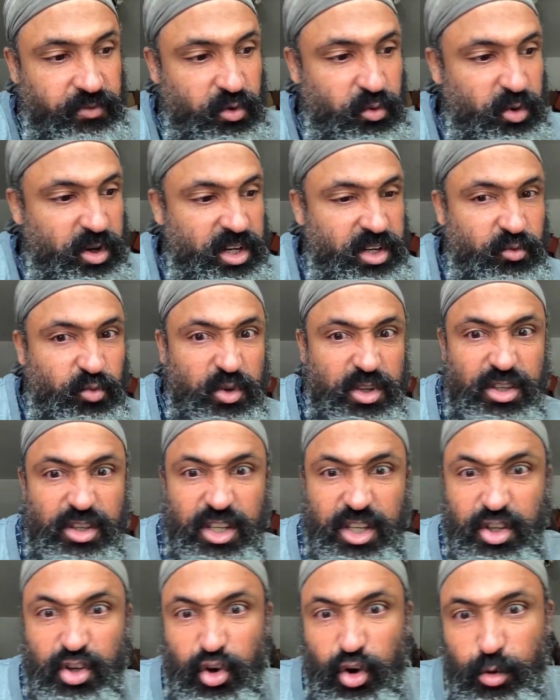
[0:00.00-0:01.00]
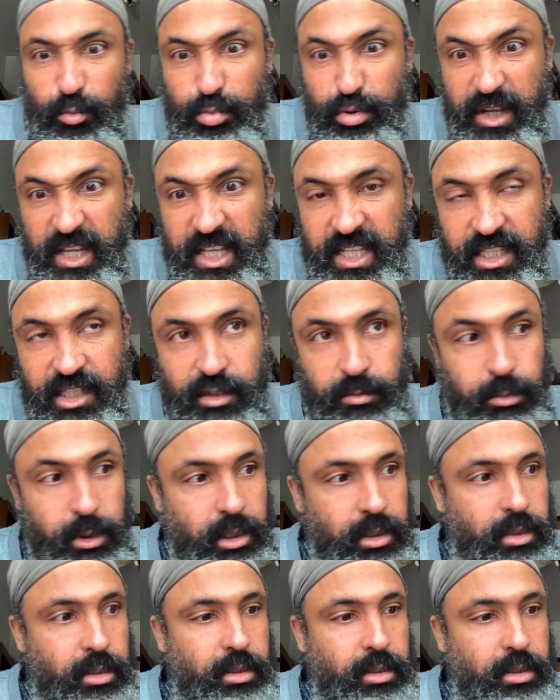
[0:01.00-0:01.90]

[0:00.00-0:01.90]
where it was incomprehensible?